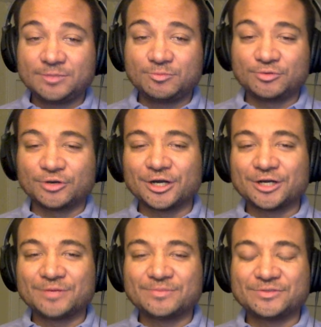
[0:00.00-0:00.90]

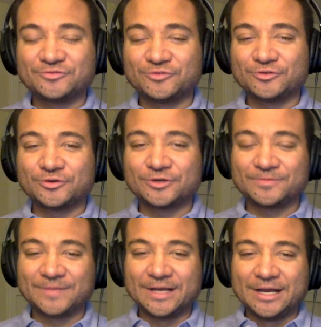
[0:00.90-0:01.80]
prompt for
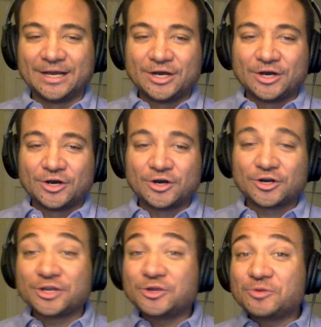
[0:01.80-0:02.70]

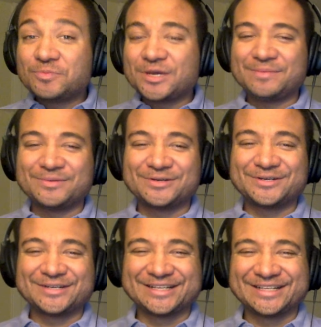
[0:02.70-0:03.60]
our new
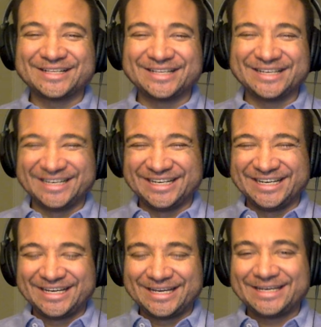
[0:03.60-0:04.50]
paper.
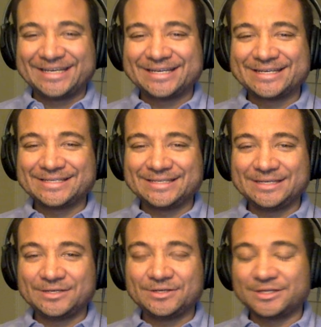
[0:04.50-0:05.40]
And
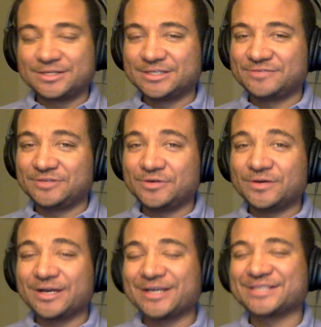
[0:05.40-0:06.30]
here in this video,
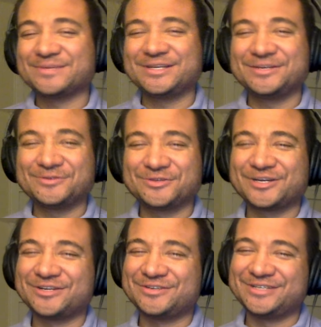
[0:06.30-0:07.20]
I explain it with
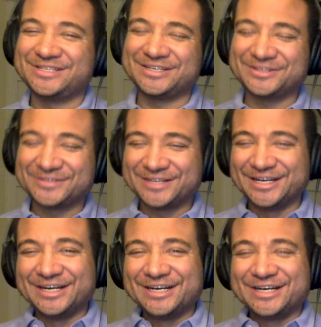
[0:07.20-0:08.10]
greater detail.
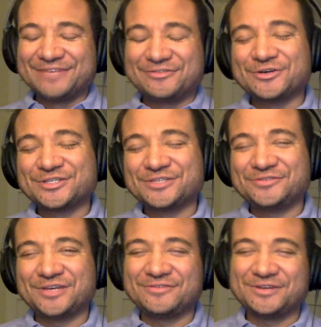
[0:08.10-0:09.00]
Of course, if
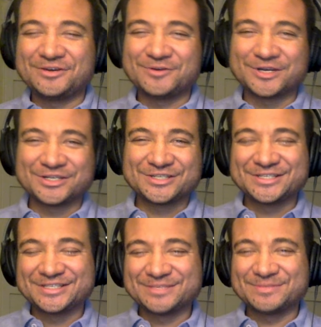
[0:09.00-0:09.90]
you have any
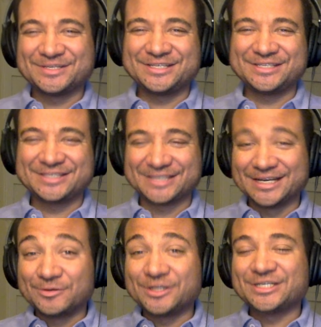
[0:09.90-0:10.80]
questions, please
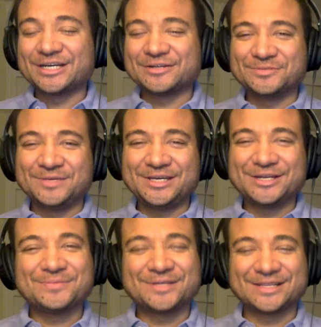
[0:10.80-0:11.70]
reach out to me and
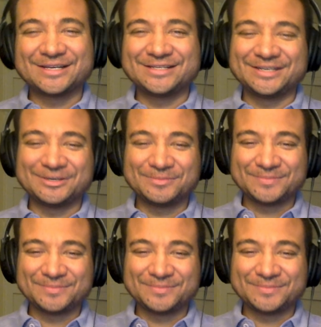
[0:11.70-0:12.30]
I'll be glad to help.